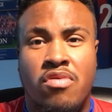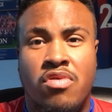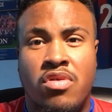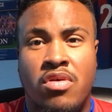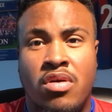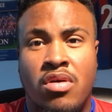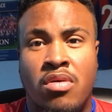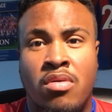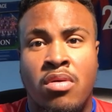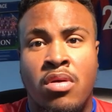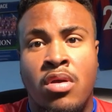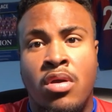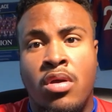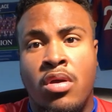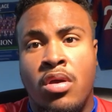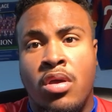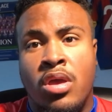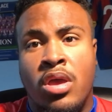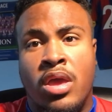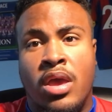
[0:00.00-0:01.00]
So,
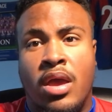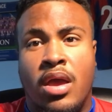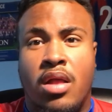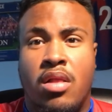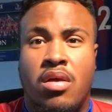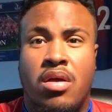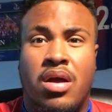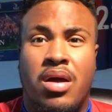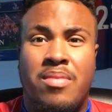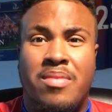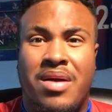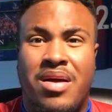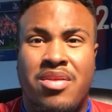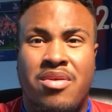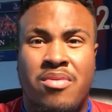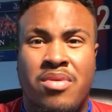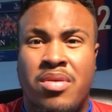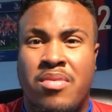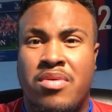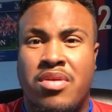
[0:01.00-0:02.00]
yeah, look, I
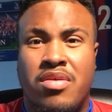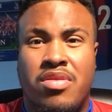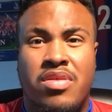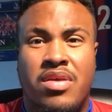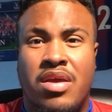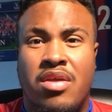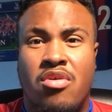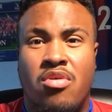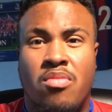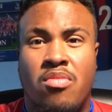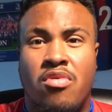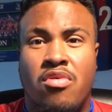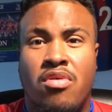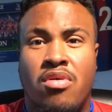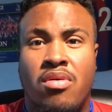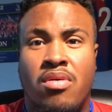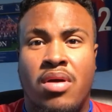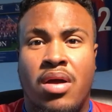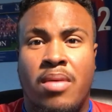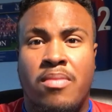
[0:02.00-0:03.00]
don't really want to say no
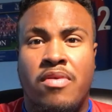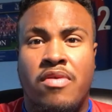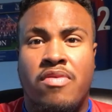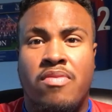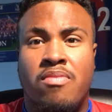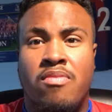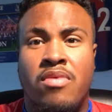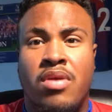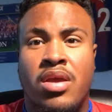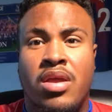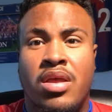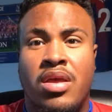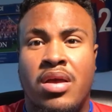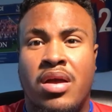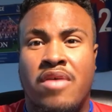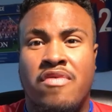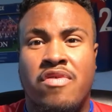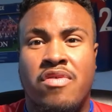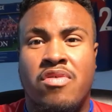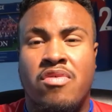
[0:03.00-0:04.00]
more. I just
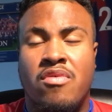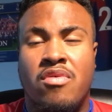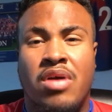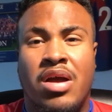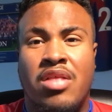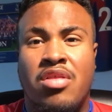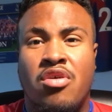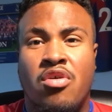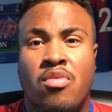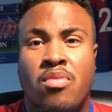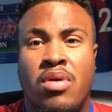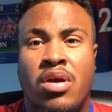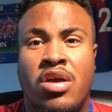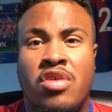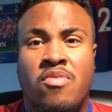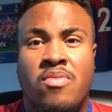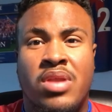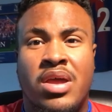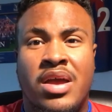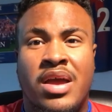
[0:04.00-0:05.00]
sort of had no
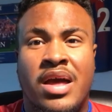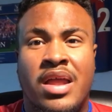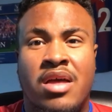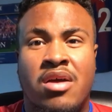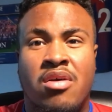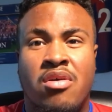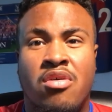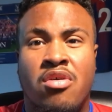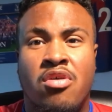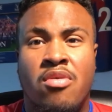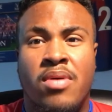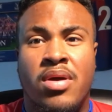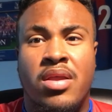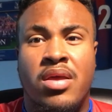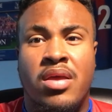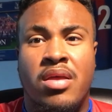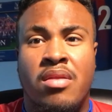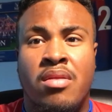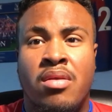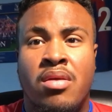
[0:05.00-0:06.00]
words when that Gallagher goal went
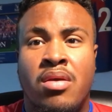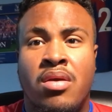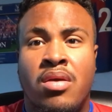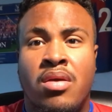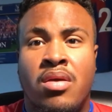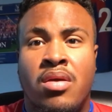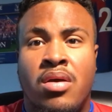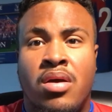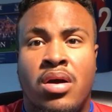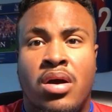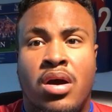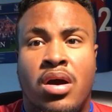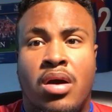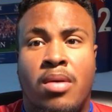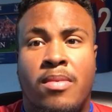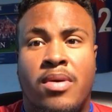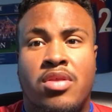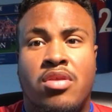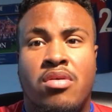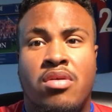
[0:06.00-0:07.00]
in.
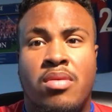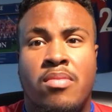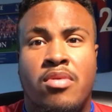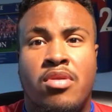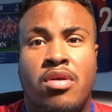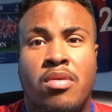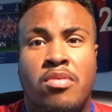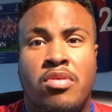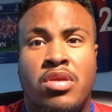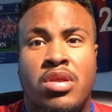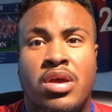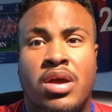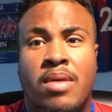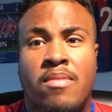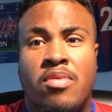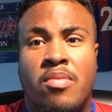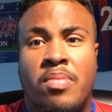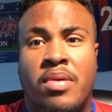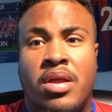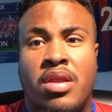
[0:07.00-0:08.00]
I don't even know if he's going to come
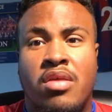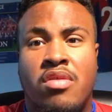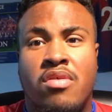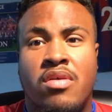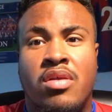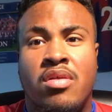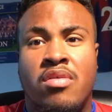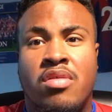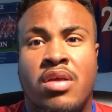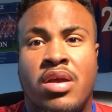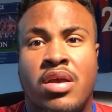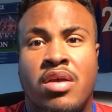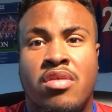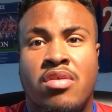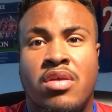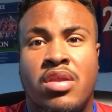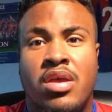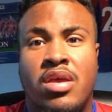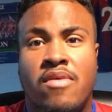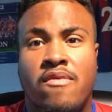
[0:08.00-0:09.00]
to Palace. He looks like he's
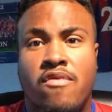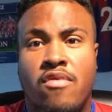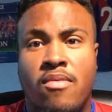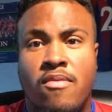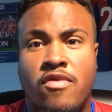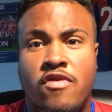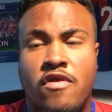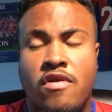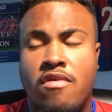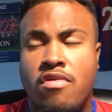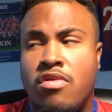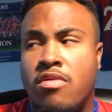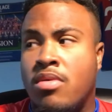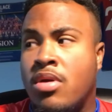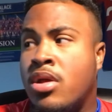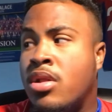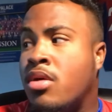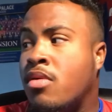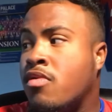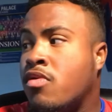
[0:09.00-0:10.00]
going to hit form for Chelsea
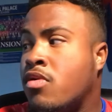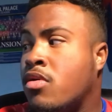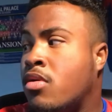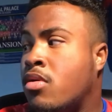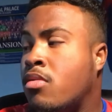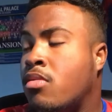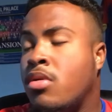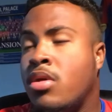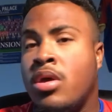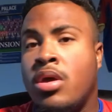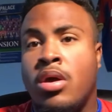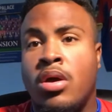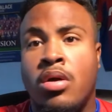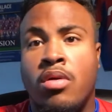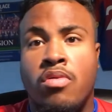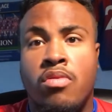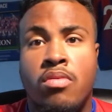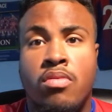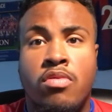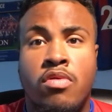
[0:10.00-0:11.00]
right now. So, yeah,
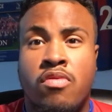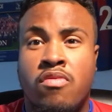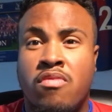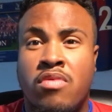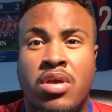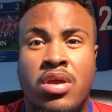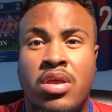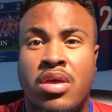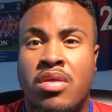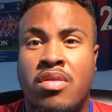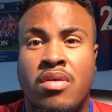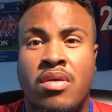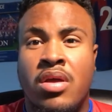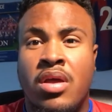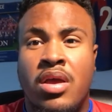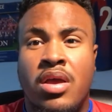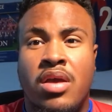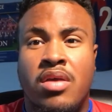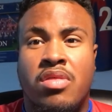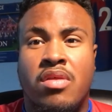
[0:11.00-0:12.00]
it's just really,
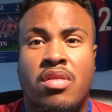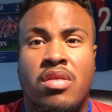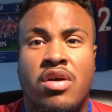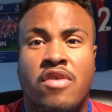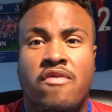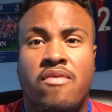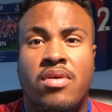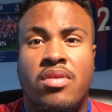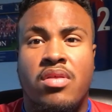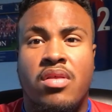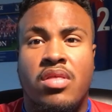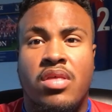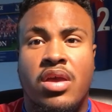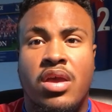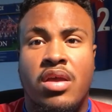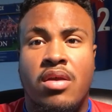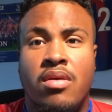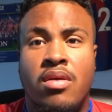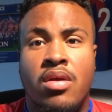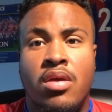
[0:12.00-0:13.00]
it's a tough one to
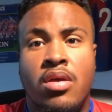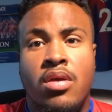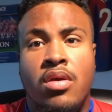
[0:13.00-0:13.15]
take.